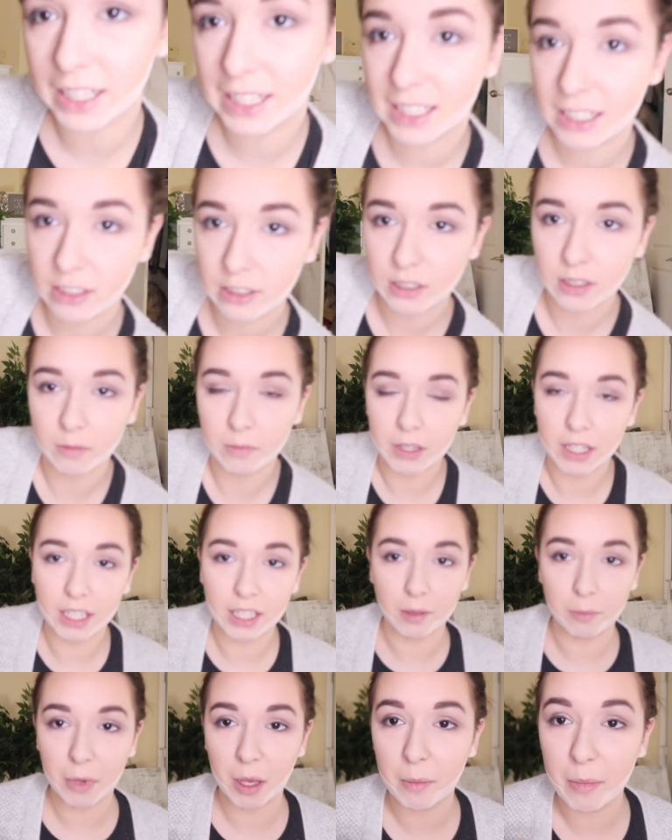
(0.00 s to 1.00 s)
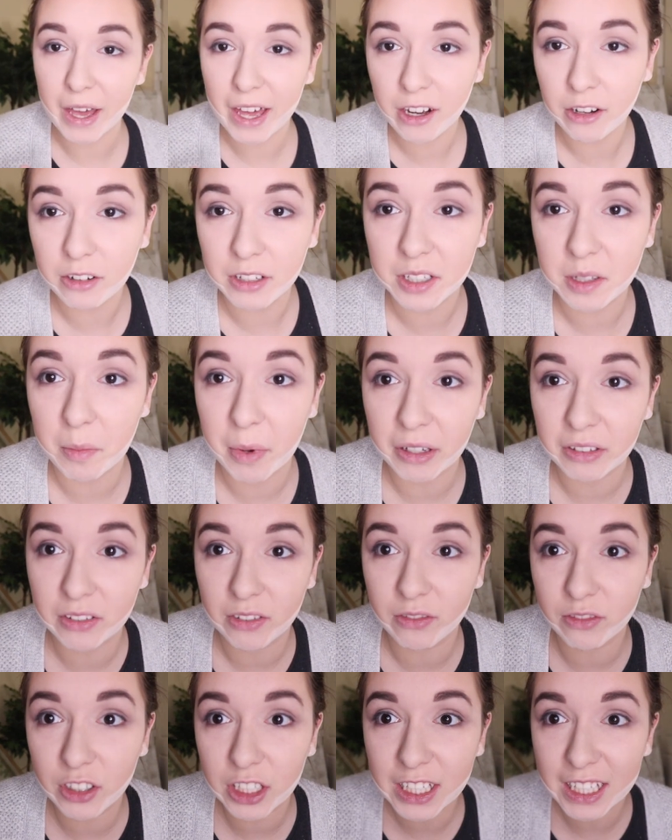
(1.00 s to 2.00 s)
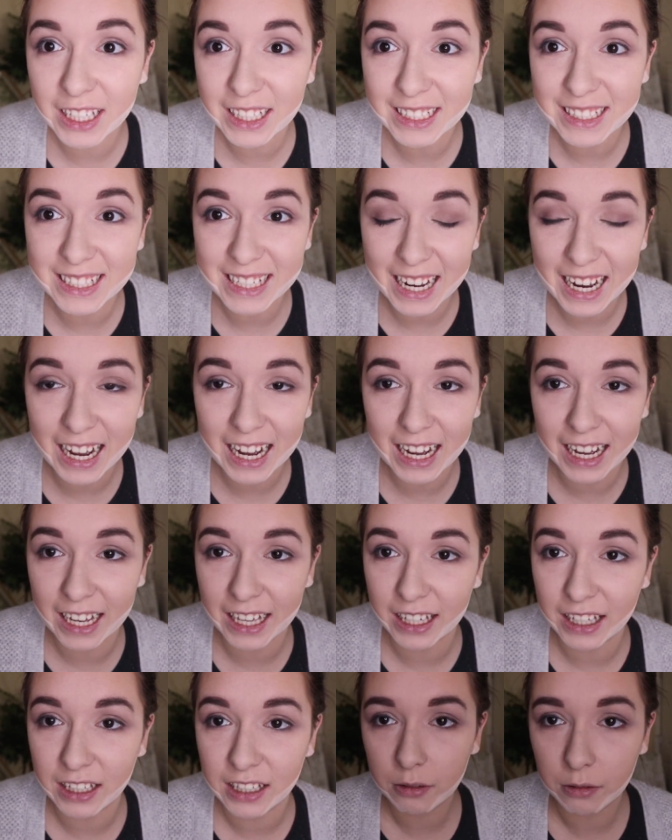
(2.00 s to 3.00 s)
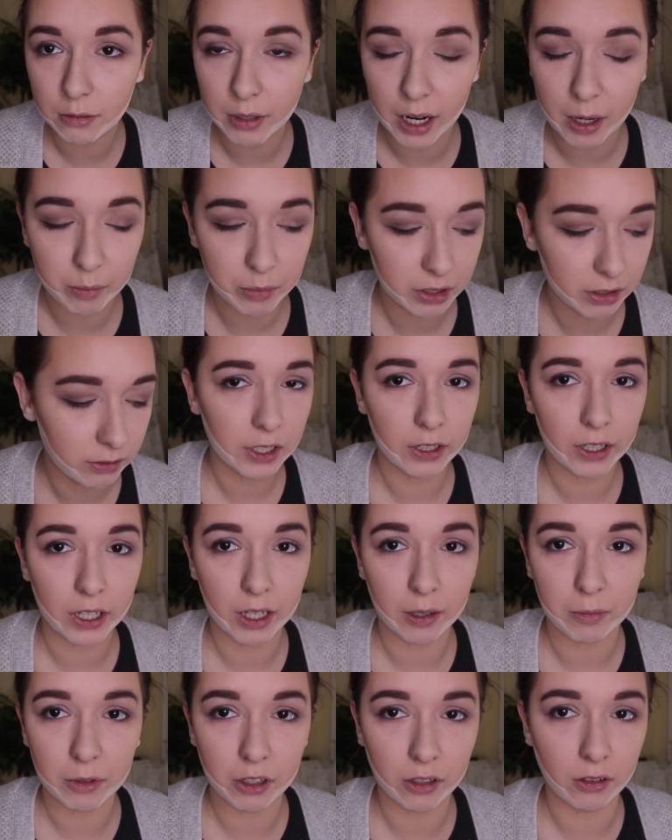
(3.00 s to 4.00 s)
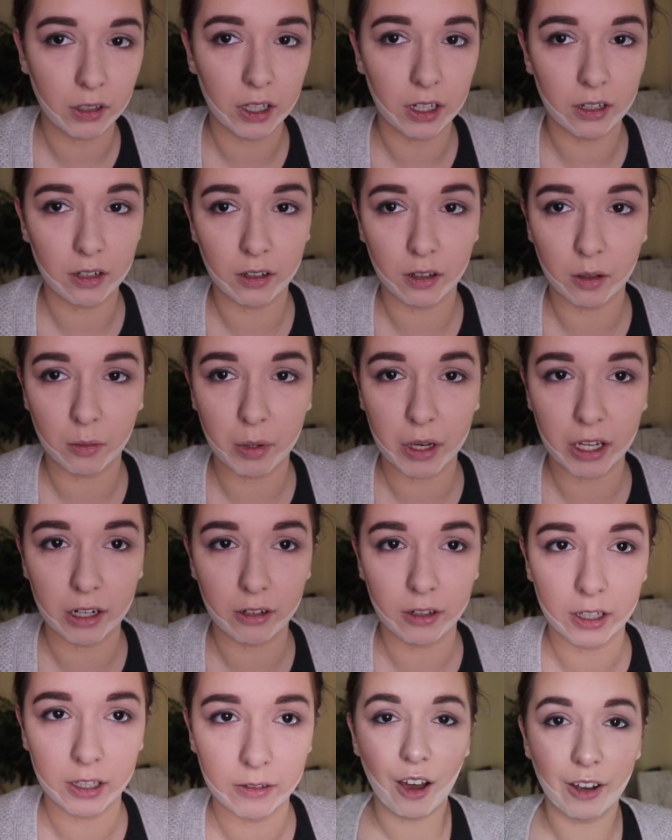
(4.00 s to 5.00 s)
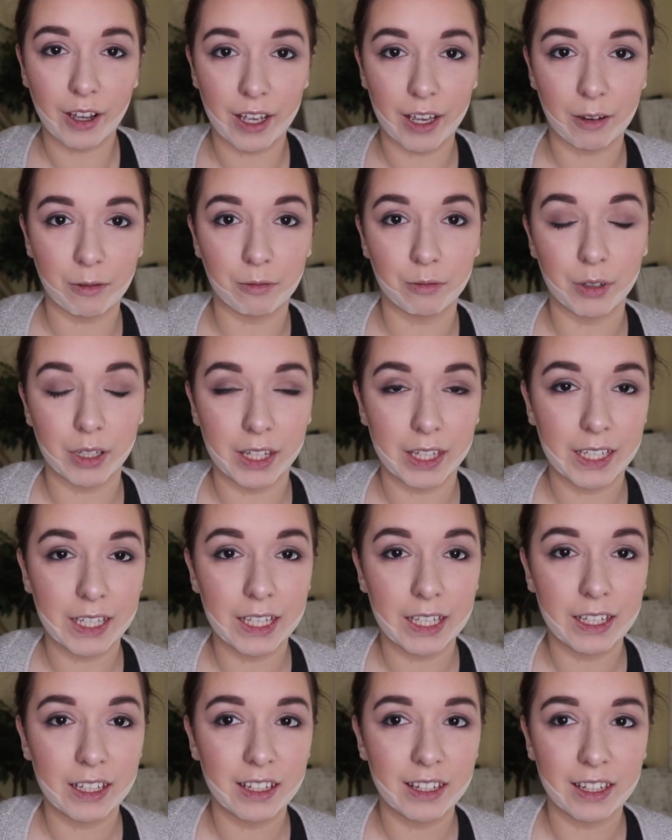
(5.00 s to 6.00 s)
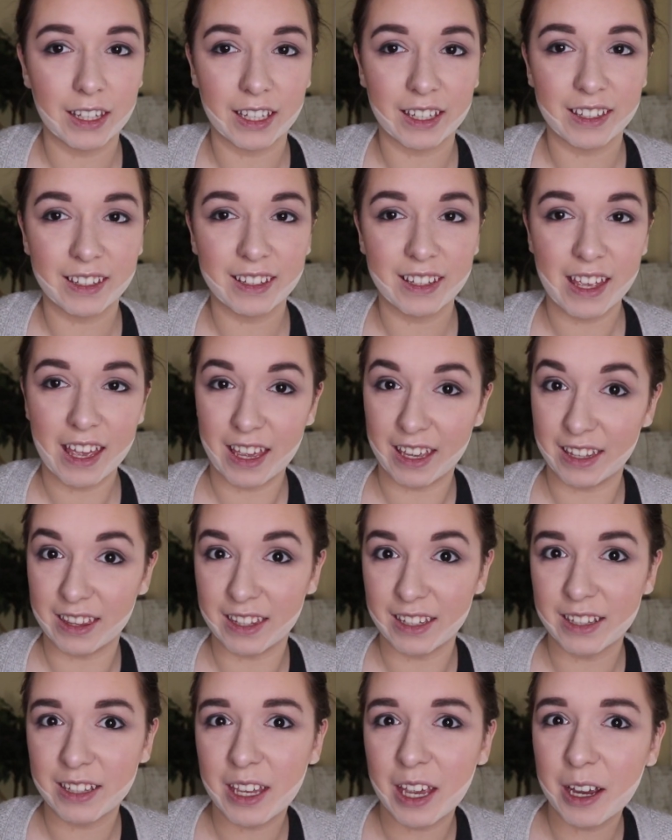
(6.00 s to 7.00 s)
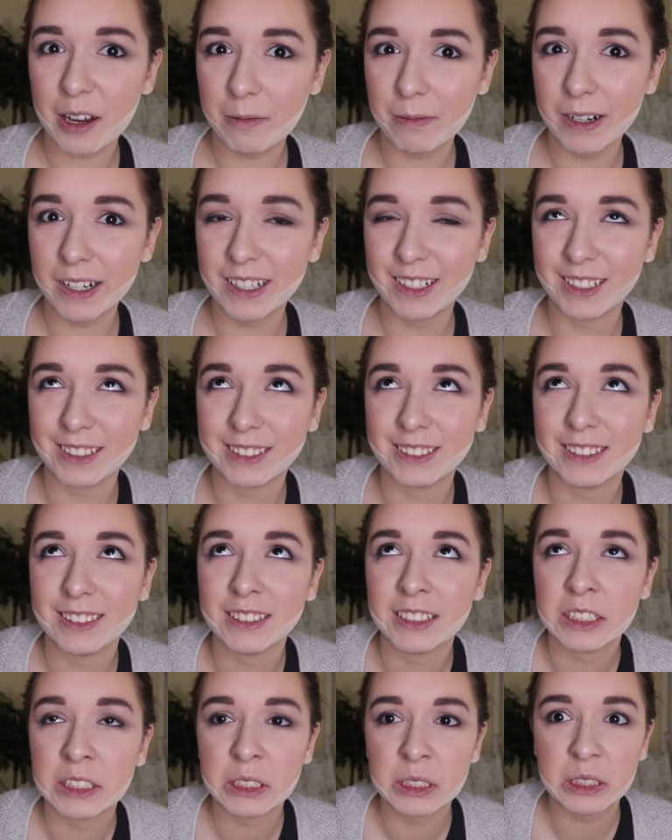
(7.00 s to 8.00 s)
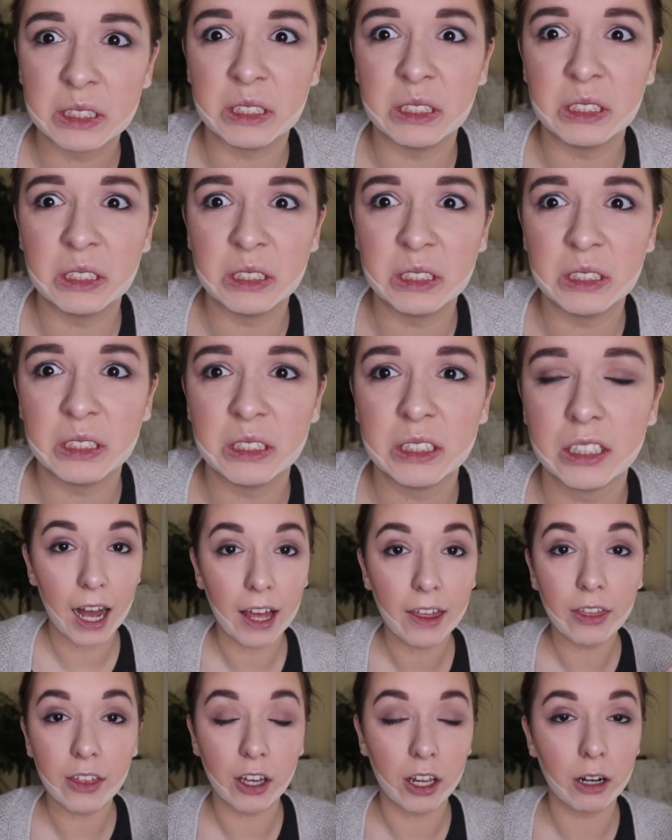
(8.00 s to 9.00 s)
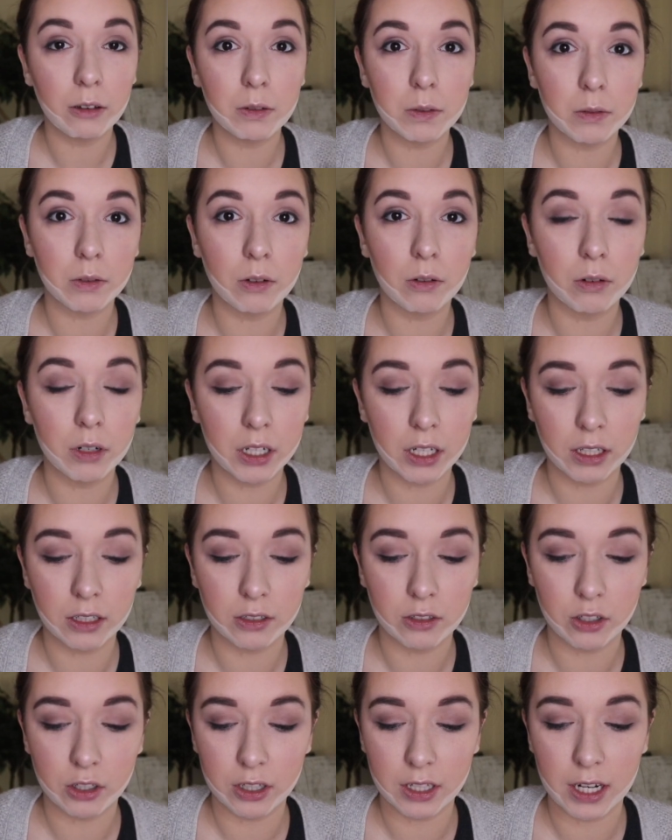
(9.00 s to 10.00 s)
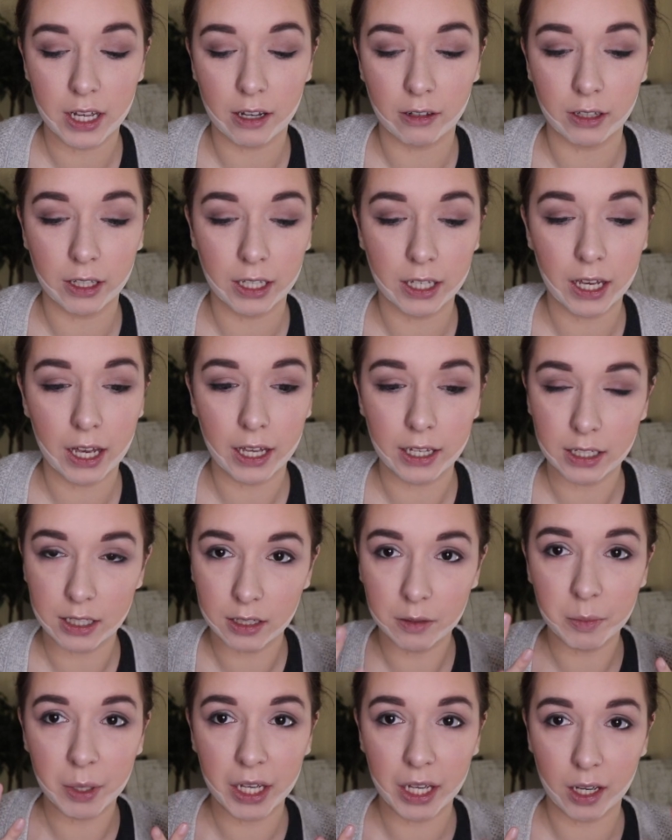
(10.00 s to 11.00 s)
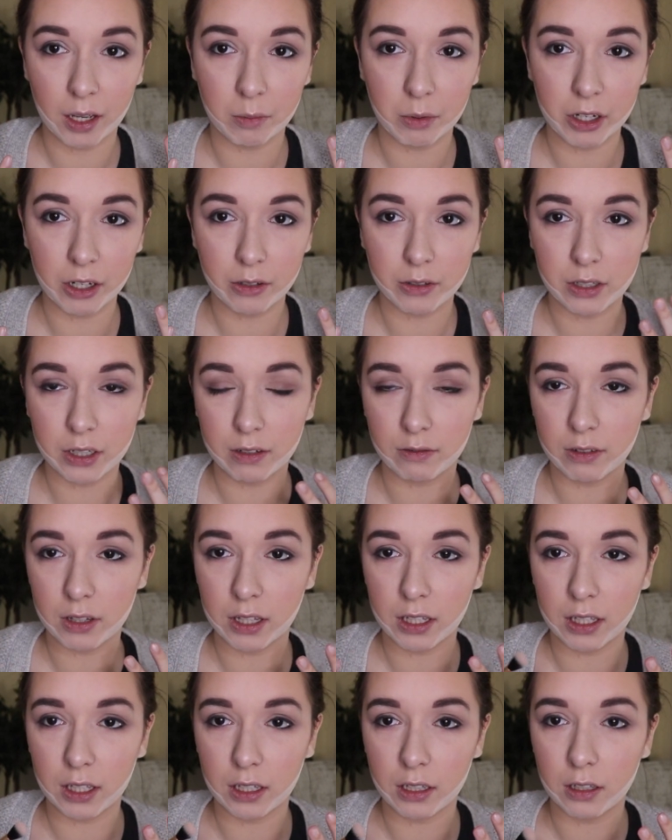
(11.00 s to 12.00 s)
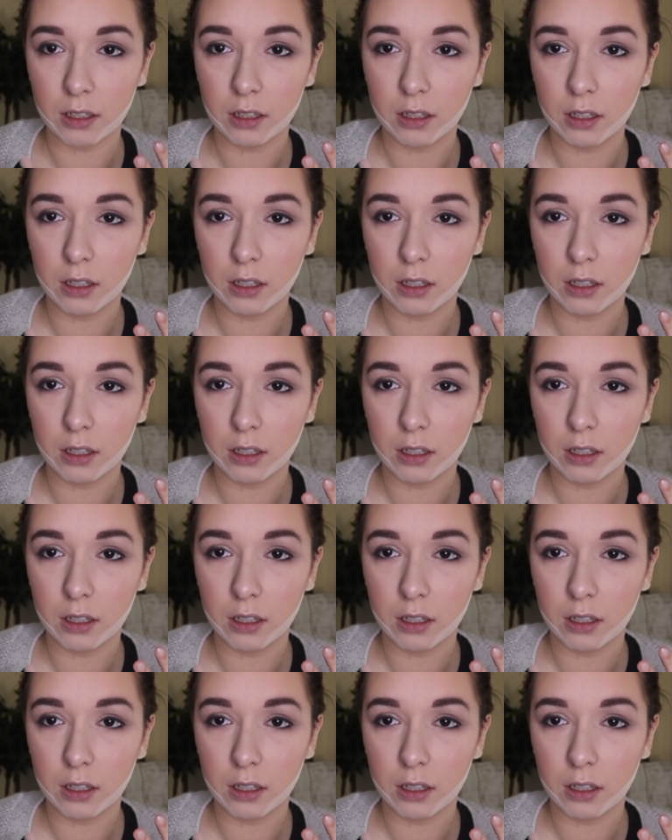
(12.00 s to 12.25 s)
I hear something and my battery's about to freaking die. Crap. Okay, I'm gonna go get another battery. Okay, I really like hate this camera. I thought I was recording just now. Like I did my eyebrows and everything.